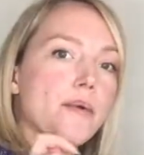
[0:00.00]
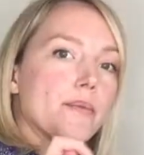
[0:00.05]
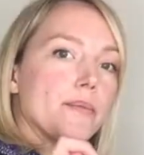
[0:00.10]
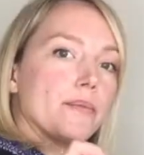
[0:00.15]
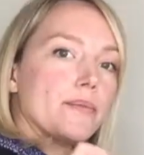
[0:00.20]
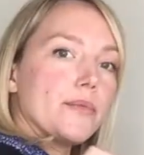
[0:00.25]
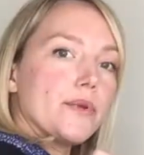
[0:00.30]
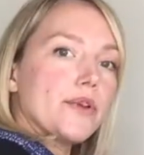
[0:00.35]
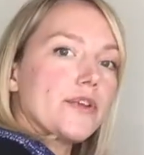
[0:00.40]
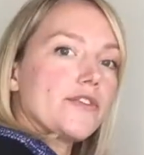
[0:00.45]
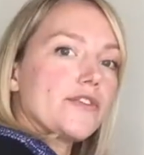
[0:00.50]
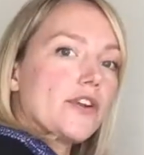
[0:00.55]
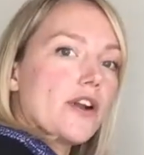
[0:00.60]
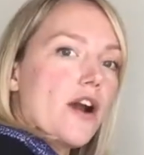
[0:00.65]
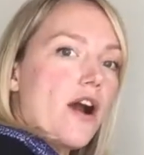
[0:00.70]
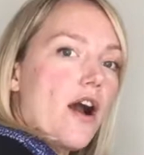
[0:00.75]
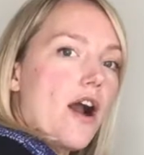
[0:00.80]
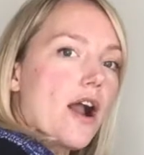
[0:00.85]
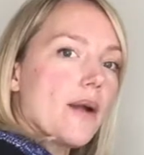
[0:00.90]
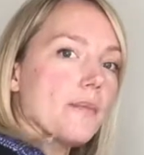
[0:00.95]
move your
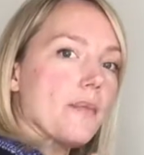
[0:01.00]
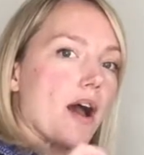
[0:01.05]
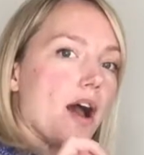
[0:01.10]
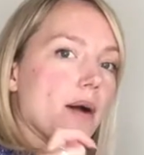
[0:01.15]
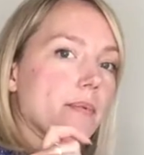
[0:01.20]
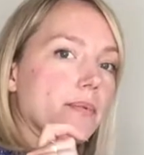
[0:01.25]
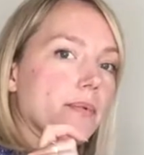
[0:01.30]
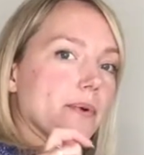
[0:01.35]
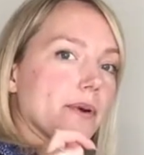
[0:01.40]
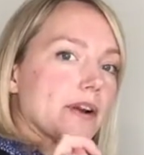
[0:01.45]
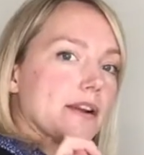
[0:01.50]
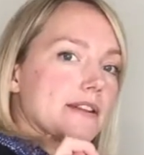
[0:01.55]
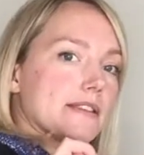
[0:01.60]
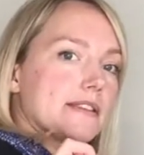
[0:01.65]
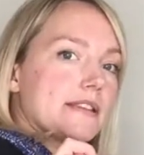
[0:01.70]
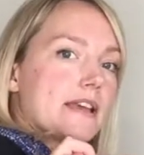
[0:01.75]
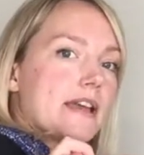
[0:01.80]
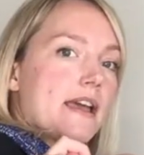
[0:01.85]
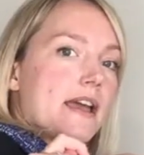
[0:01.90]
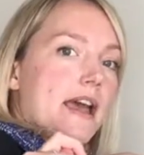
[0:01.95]
arm
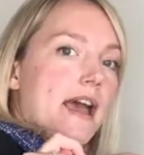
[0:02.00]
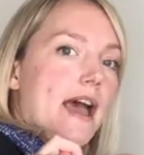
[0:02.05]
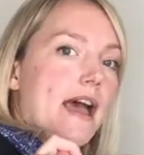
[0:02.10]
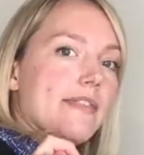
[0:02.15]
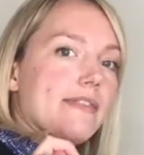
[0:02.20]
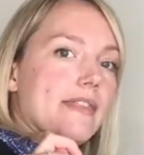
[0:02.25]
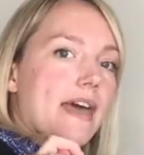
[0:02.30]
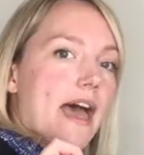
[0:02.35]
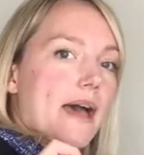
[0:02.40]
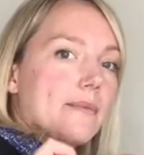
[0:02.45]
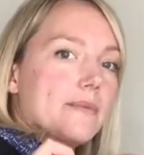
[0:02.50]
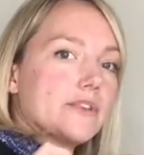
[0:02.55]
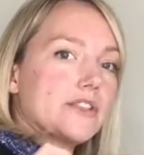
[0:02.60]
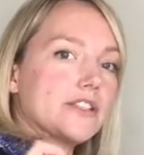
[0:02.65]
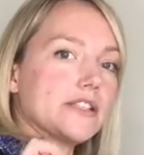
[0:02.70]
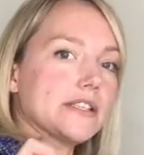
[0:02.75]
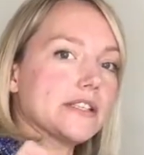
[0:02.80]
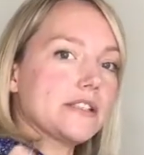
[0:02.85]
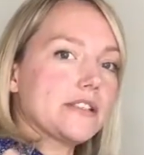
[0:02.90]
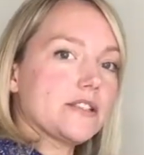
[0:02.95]
upwards, and that will
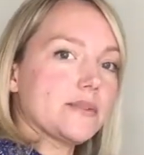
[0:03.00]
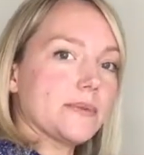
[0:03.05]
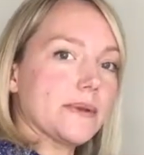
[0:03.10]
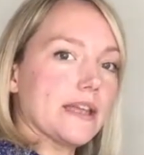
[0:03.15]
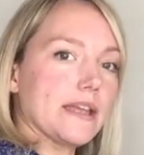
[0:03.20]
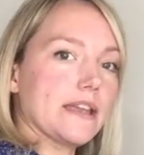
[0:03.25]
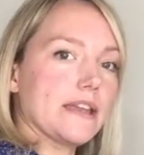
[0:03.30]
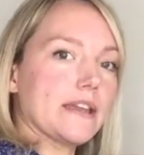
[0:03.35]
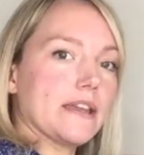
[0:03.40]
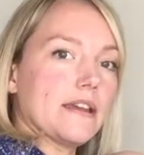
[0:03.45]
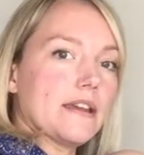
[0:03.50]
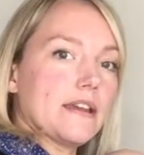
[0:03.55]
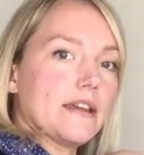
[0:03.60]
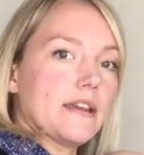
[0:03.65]
just tweak